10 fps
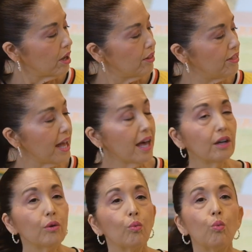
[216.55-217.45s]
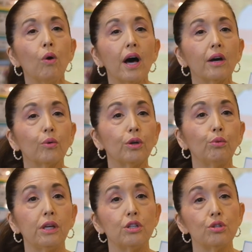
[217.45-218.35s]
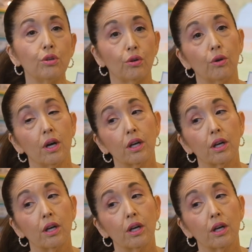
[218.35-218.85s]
Then what would we do?"